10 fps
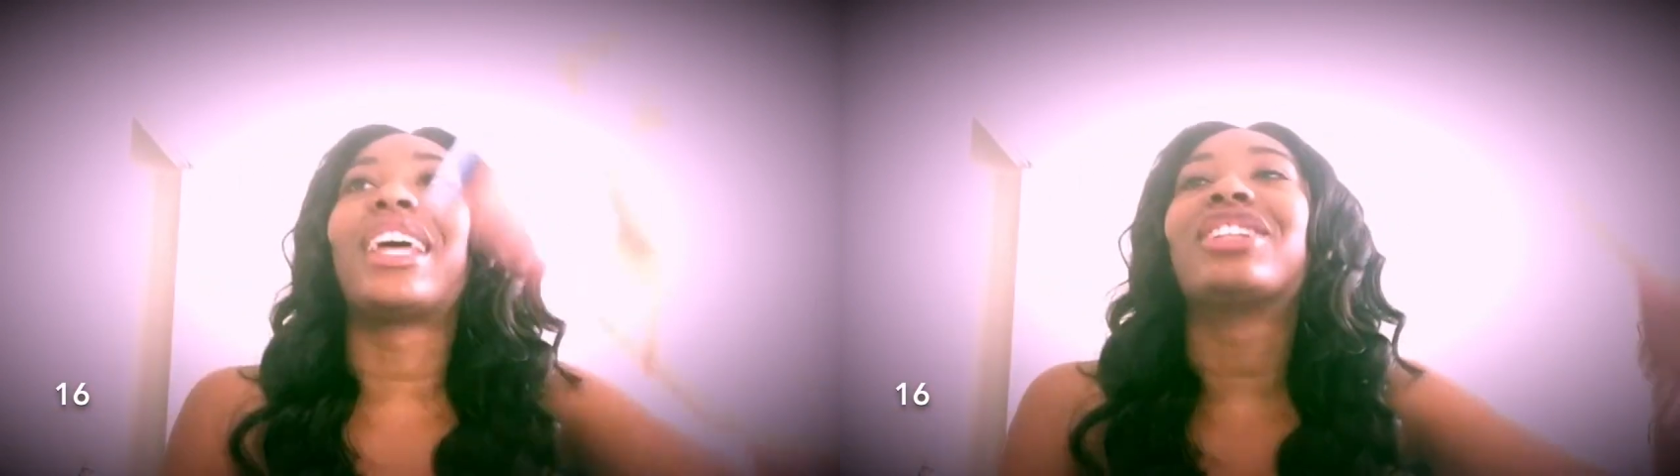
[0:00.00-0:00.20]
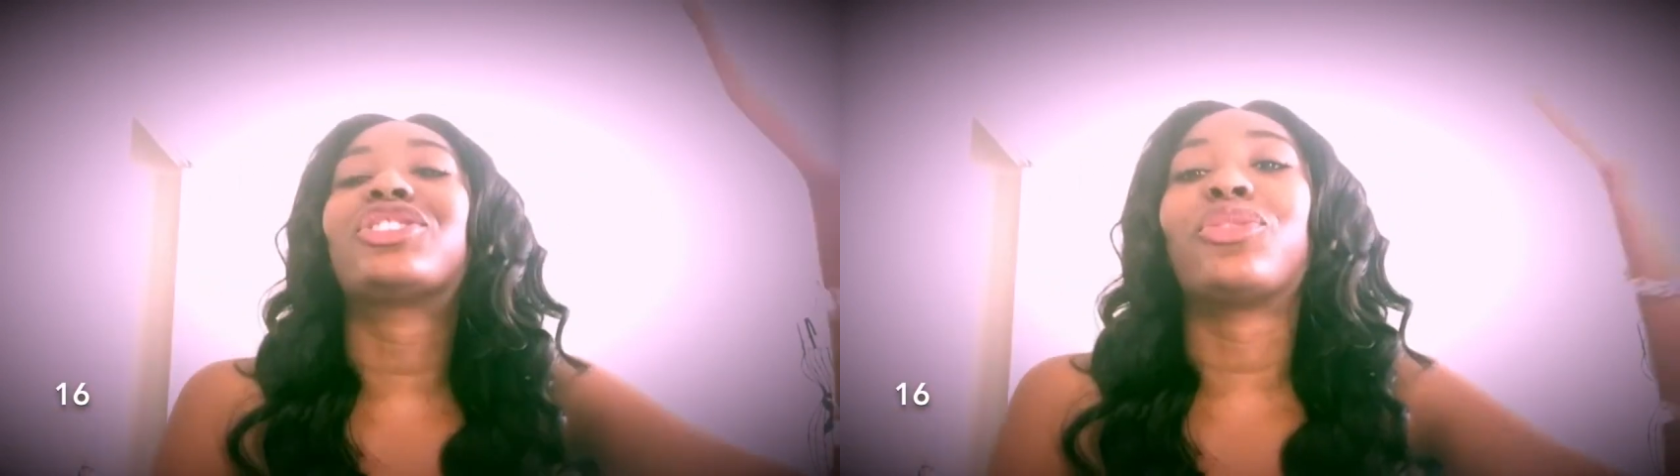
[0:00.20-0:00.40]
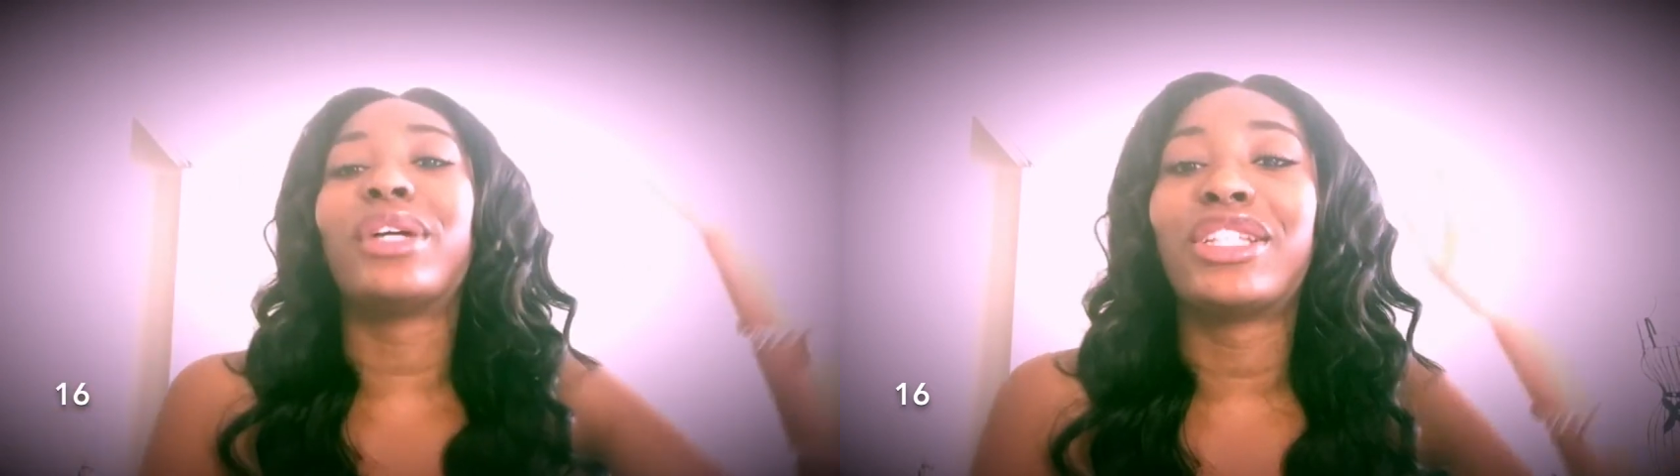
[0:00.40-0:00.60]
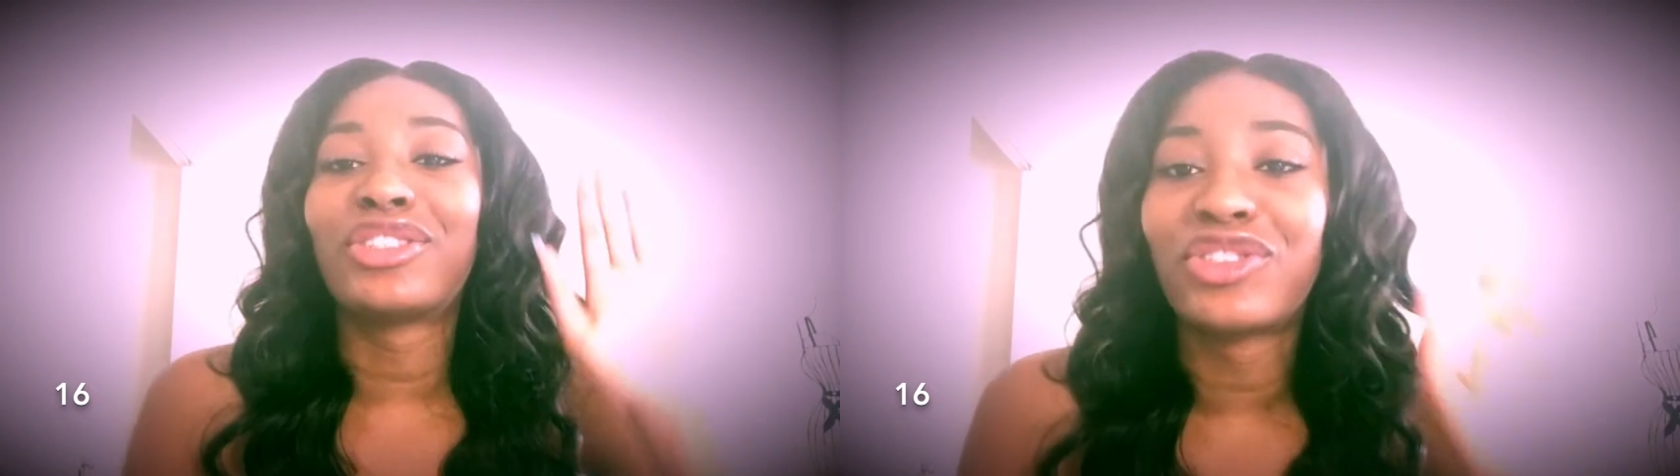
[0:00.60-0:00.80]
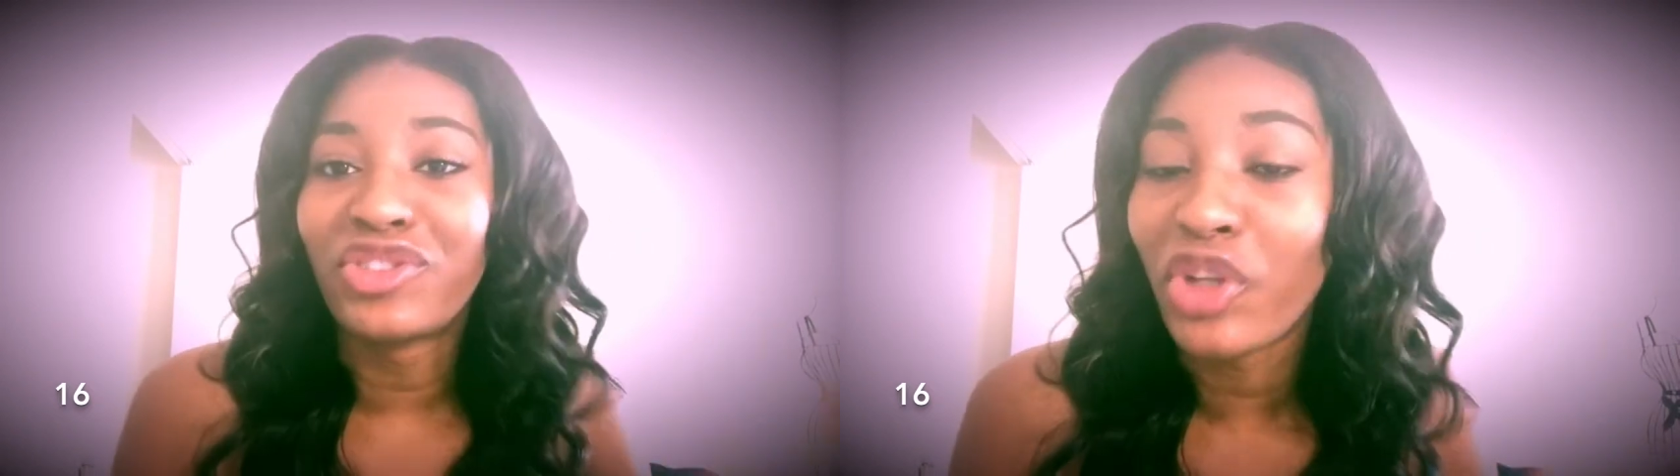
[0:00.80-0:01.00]
that show is
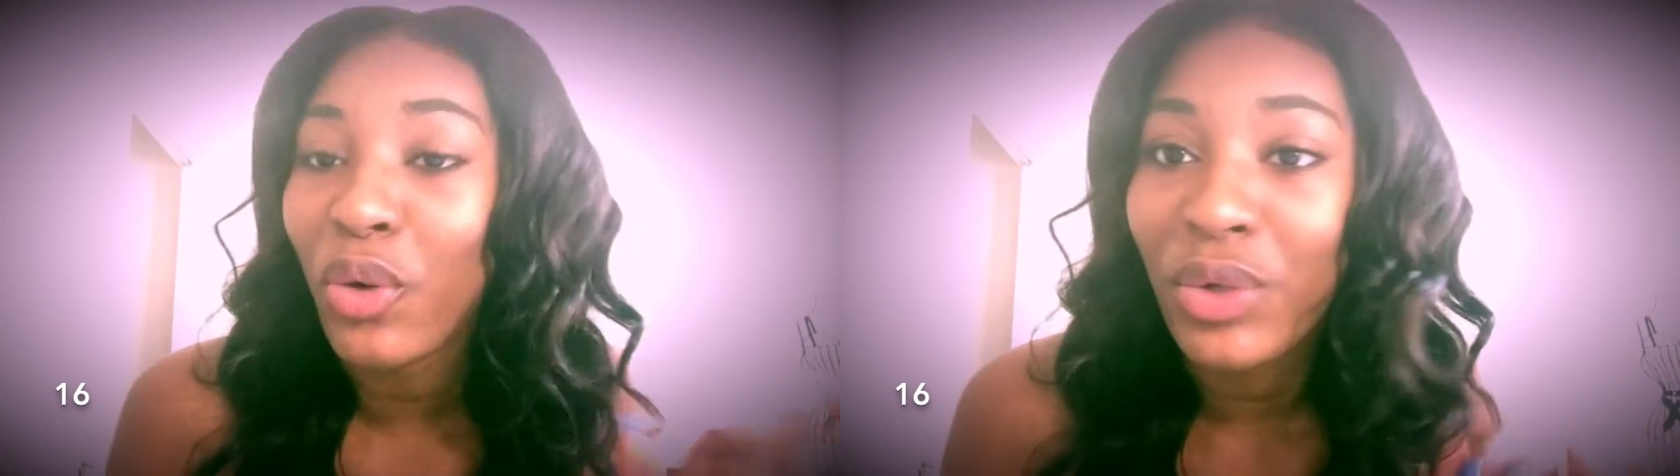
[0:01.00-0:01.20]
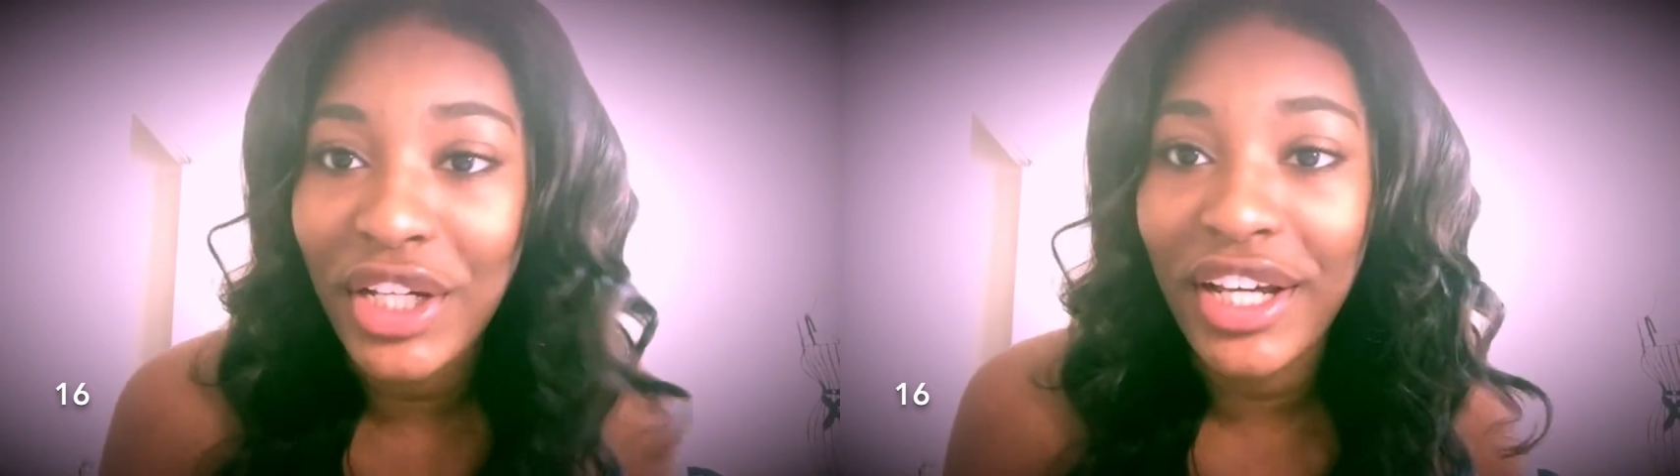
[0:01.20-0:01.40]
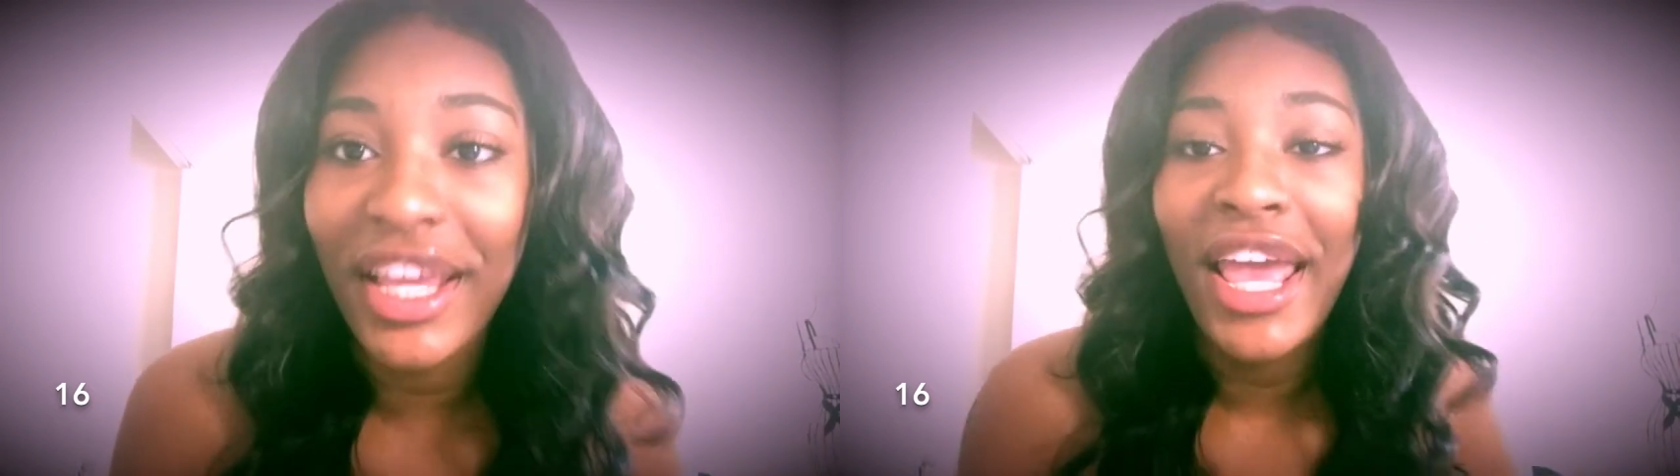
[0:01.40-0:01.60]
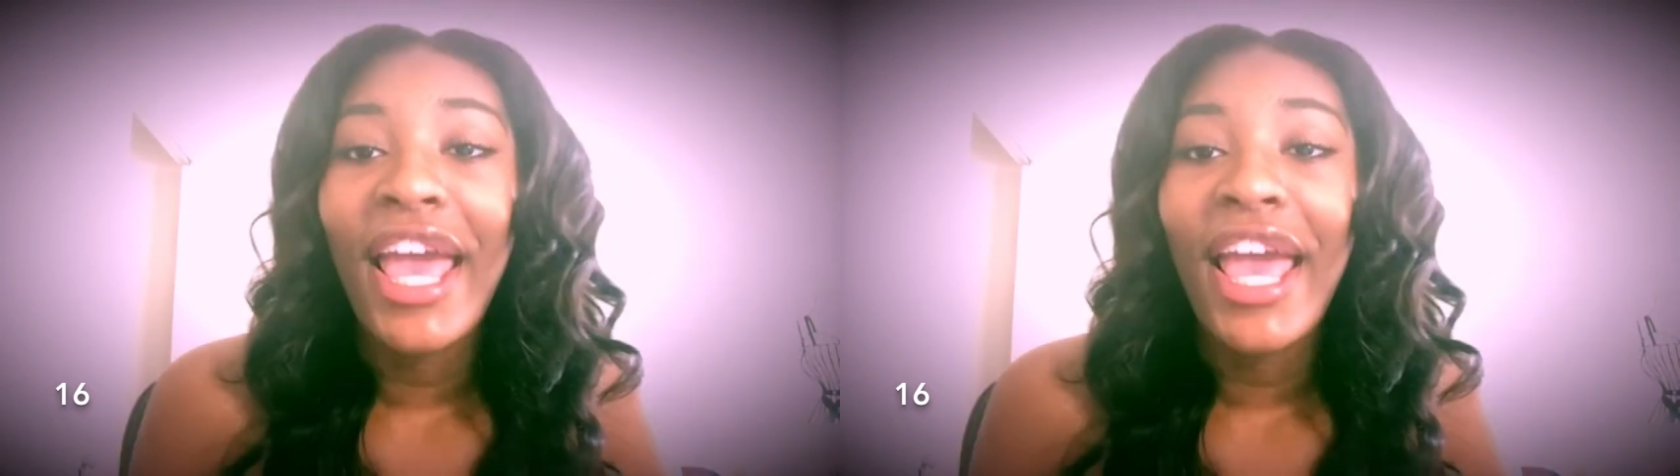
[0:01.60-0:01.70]
so good.